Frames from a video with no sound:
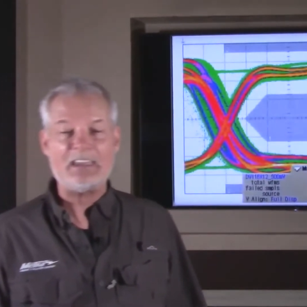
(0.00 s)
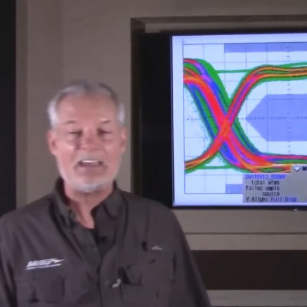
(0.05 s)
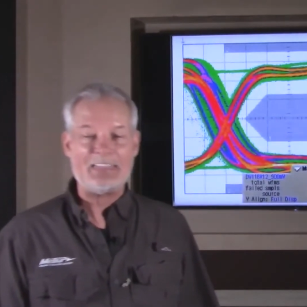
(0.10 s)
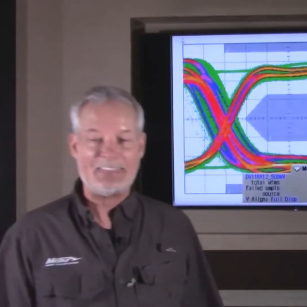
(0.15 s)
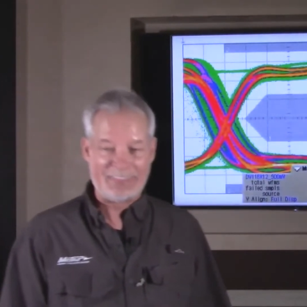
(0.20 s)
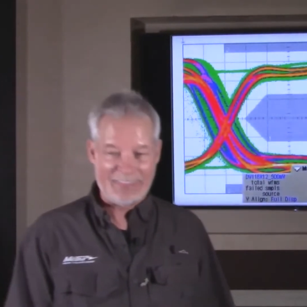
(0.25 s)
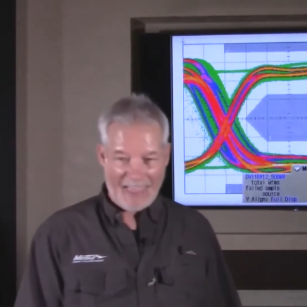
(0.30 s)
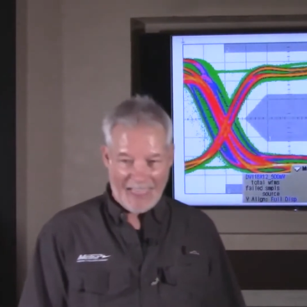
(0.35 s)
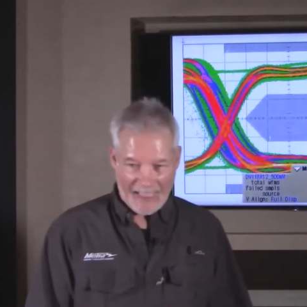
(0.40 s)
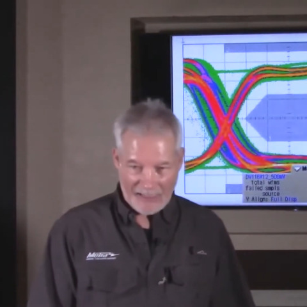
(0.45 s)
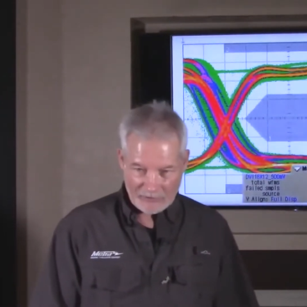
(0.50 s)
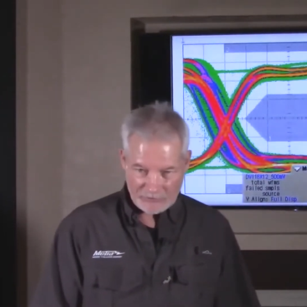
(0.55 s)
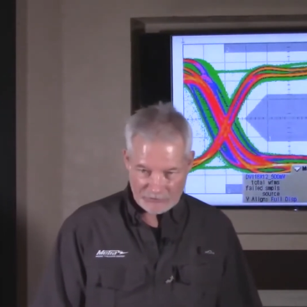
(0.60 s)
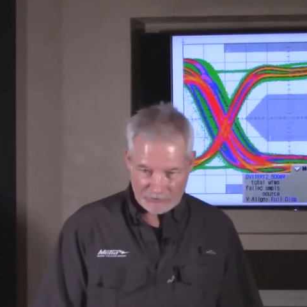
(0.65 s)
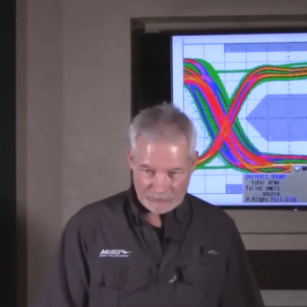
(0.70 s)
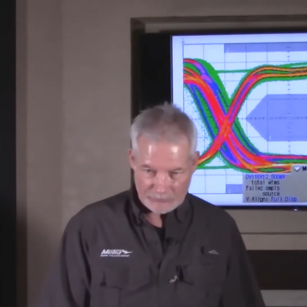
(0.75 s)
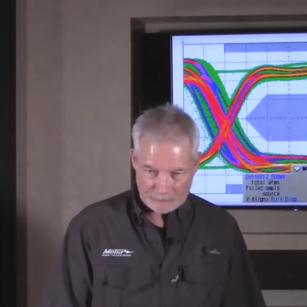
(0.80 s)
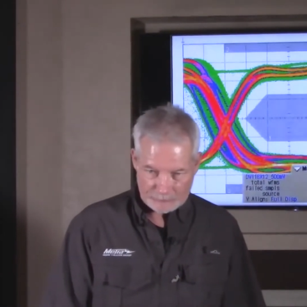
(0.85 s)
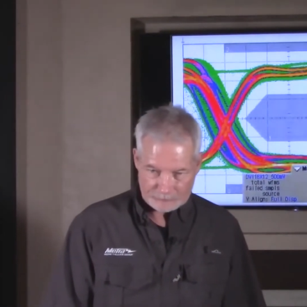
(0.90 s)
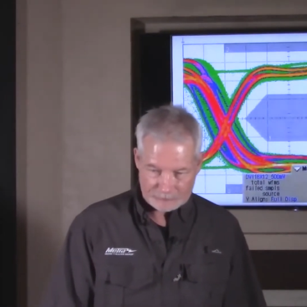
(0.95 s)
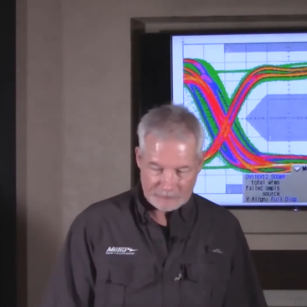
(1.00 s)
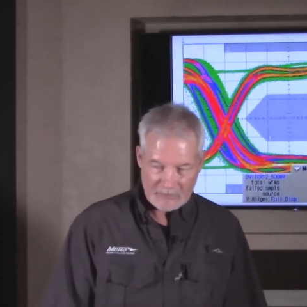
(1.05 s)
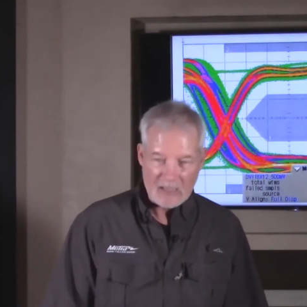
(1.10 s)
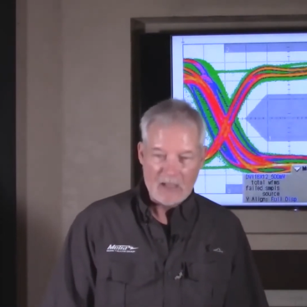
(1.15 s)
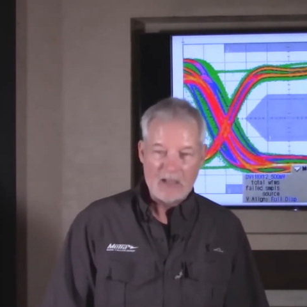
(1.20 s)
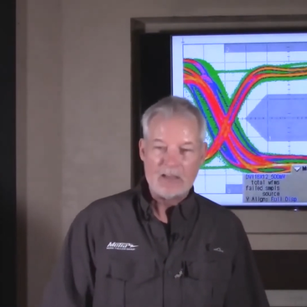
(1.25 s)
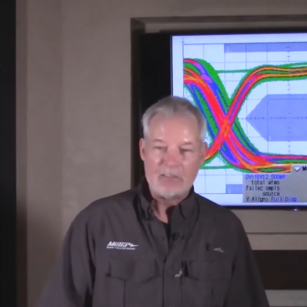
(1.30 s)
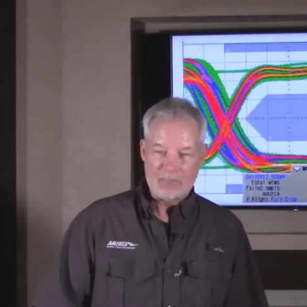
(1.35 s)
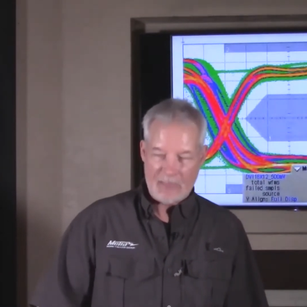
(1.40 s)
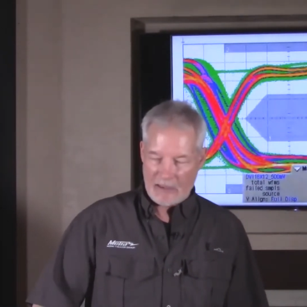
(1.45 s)
that.
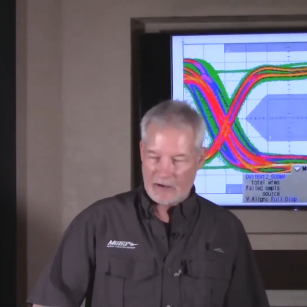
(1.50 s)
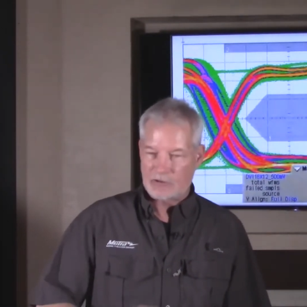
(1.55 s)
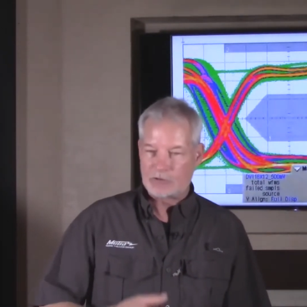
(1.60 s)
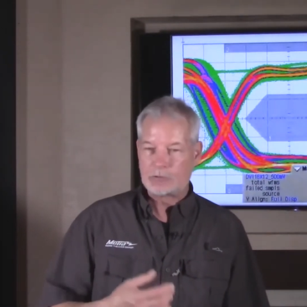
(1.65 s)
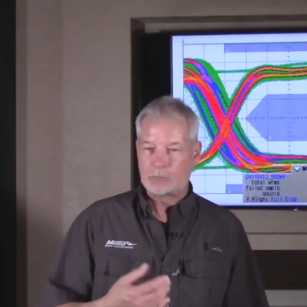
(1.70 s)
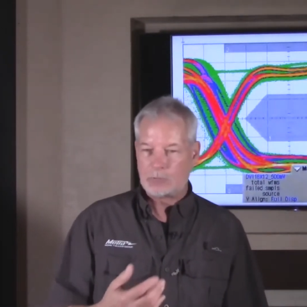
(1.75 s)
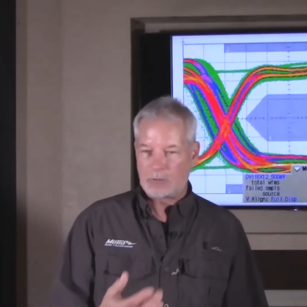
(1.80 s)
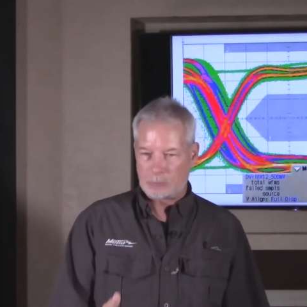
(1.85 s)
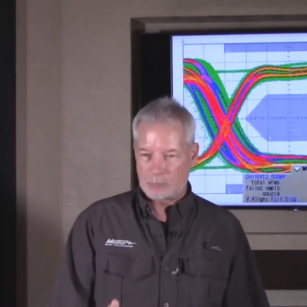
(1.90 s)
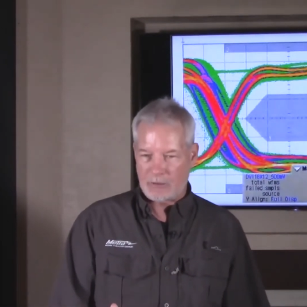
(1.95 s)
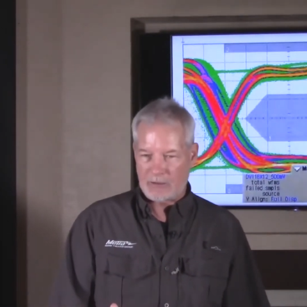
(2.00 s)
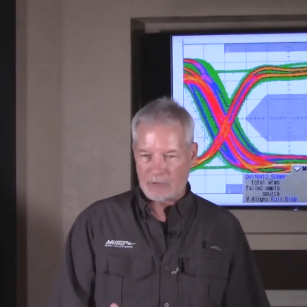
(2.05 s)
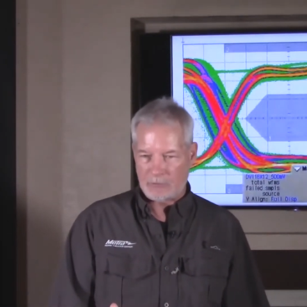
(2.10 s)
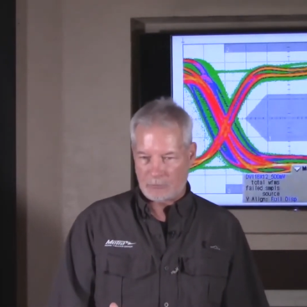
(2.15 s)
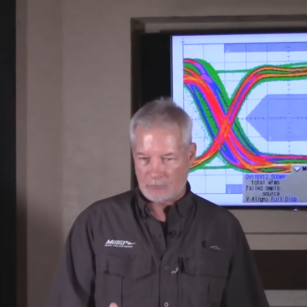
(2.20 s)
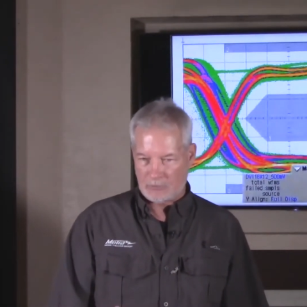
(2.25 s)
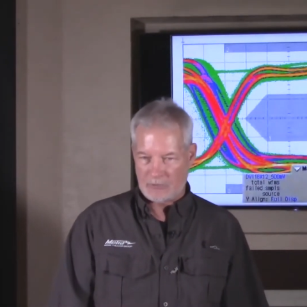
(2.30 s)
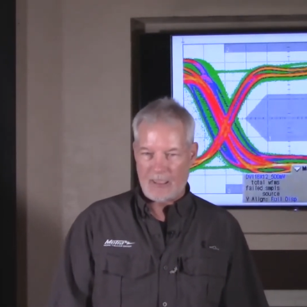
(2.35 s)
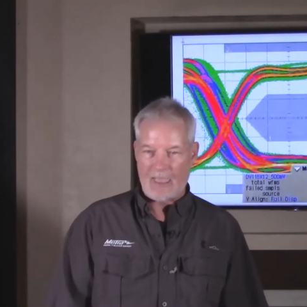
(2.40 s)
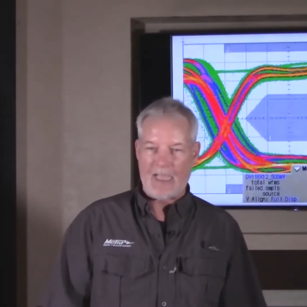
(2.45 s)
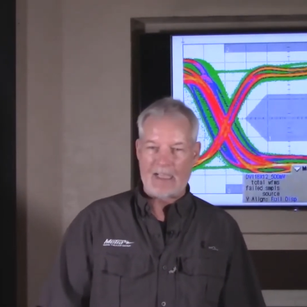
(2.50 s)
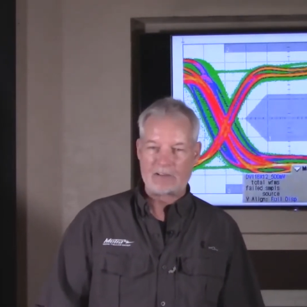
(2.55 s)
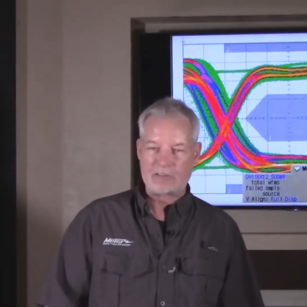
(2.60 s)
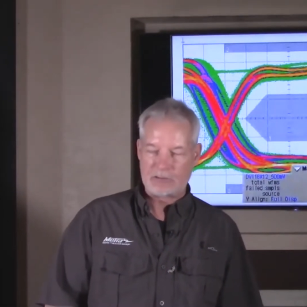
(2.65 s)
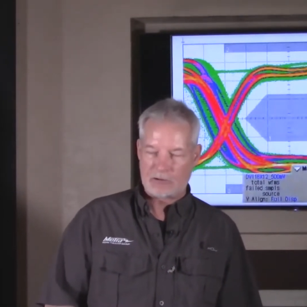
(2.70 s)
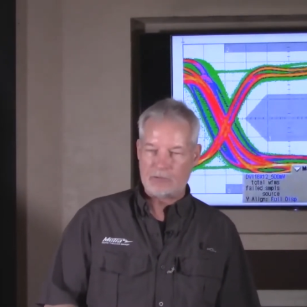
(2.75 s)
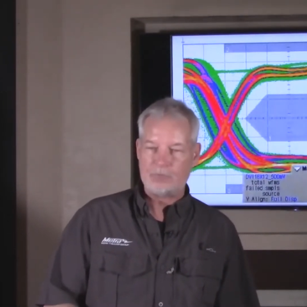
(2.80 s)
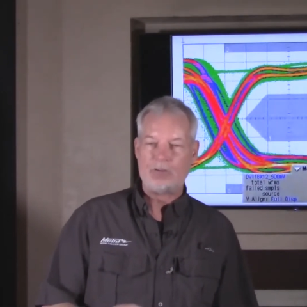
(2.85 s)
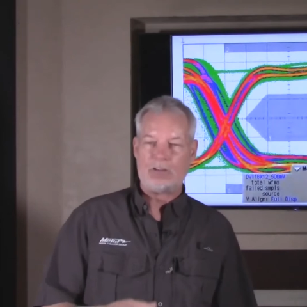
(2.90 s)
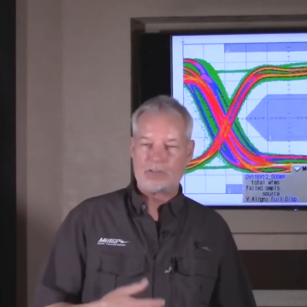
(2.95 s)
That is a repeater, an
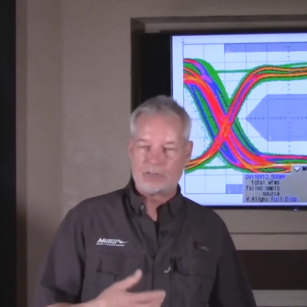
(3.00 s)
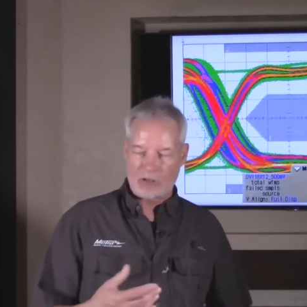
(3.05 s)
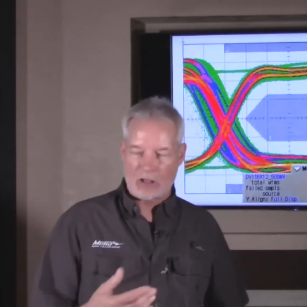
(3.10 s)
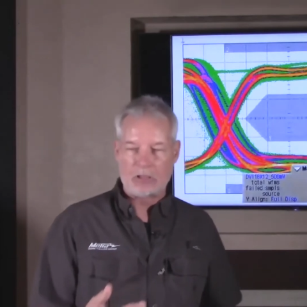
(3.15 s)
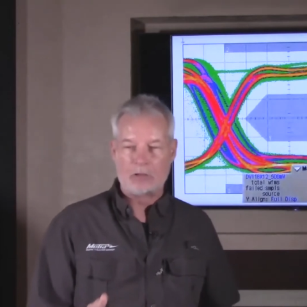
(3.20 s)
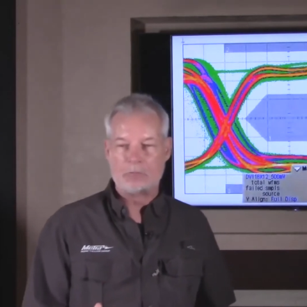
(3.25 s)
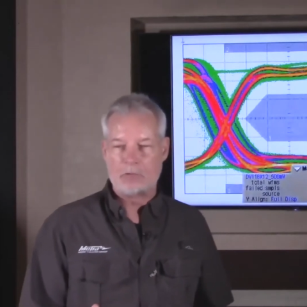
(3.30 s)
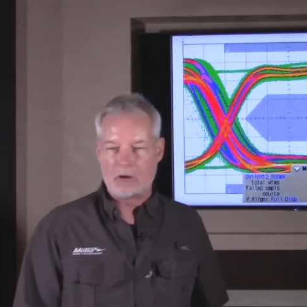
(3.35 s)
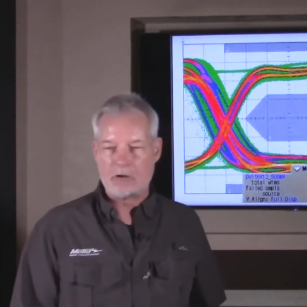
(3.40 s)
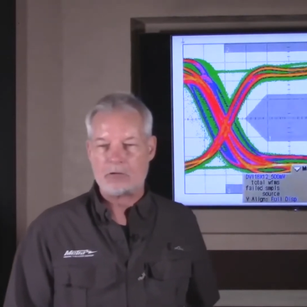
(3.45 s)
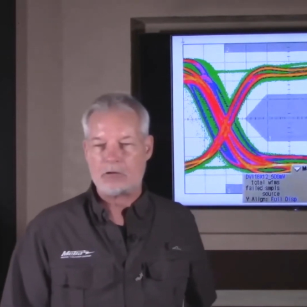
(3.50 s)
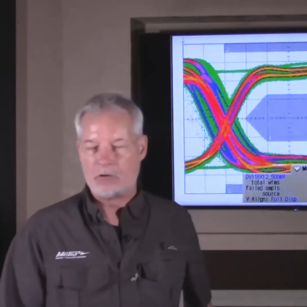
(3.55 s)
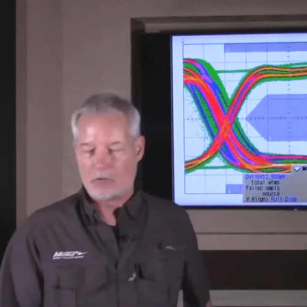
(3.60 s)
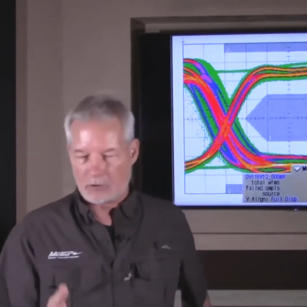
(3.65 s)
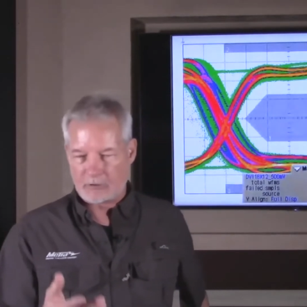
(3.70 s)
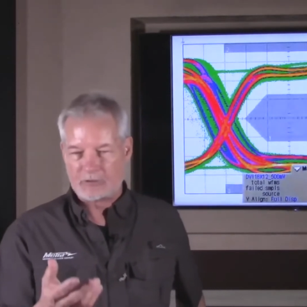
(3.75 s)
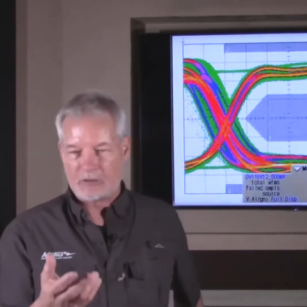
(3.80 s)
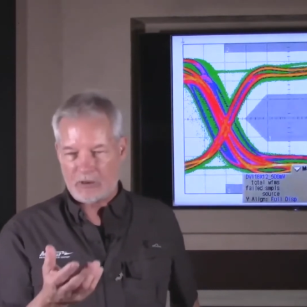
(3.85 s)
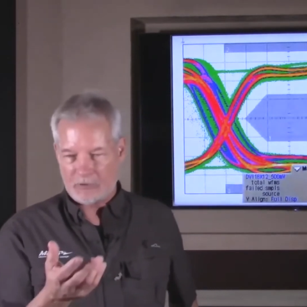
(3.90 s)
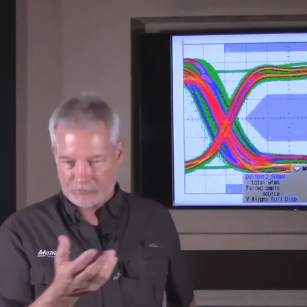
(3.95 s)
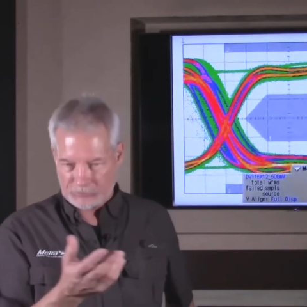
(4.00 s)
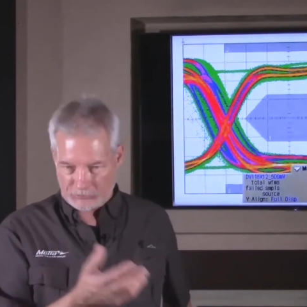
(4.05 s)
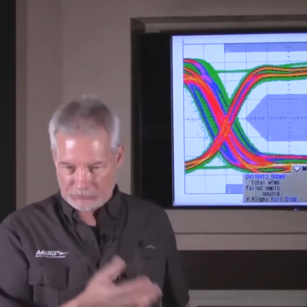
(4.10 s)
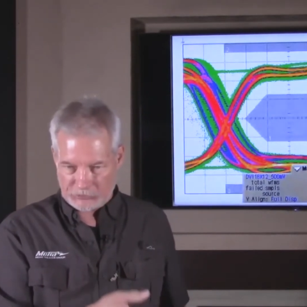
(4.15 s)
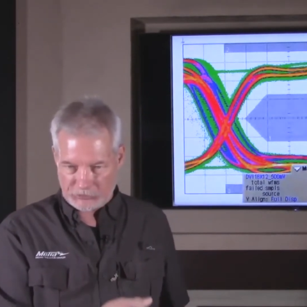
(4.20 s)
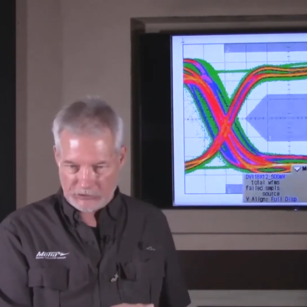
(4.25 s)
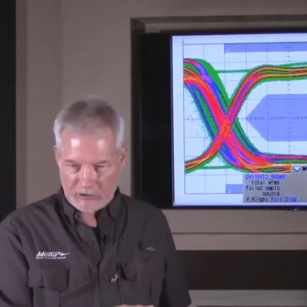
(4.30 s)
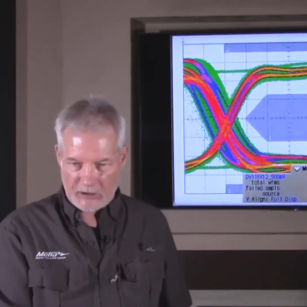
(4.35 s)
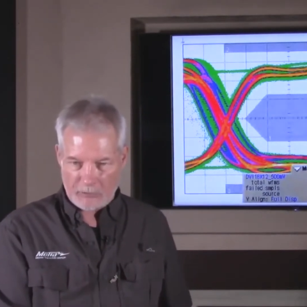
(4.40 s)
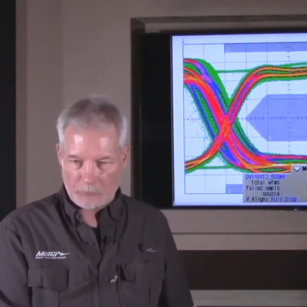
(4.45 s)
active accelerator, in our case the
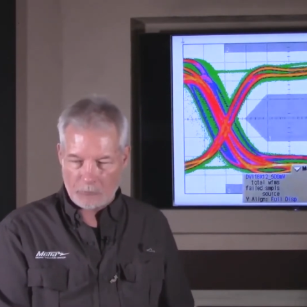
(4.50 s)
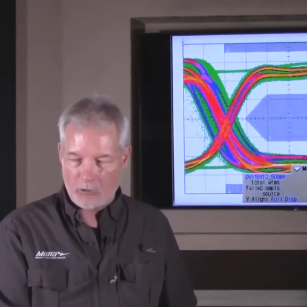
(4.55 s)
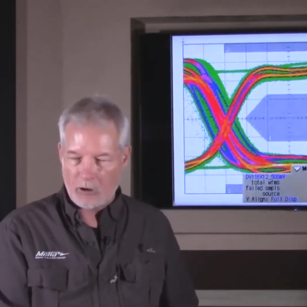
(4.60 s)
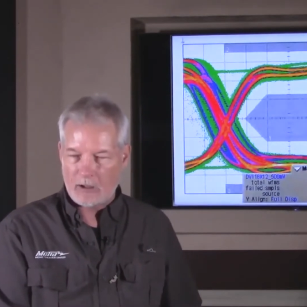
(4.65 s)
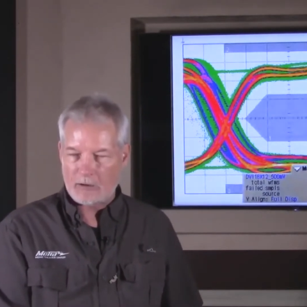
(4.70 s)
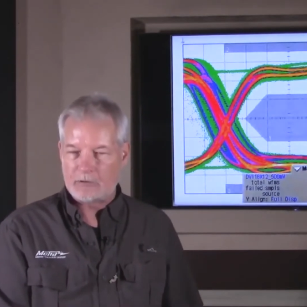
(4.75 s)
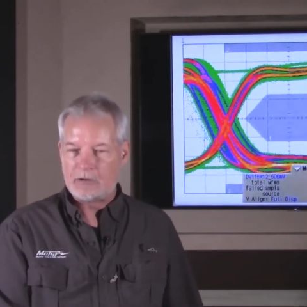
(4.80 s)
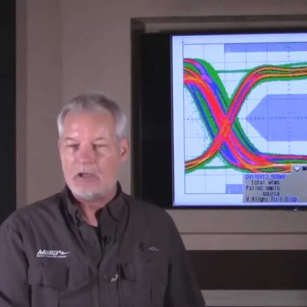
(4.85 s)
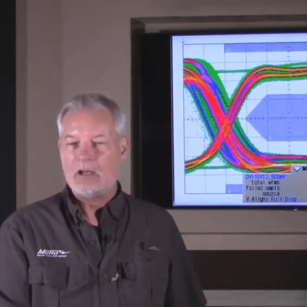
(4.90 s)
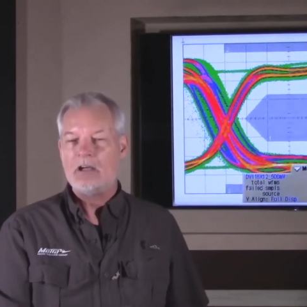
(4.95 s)
GA1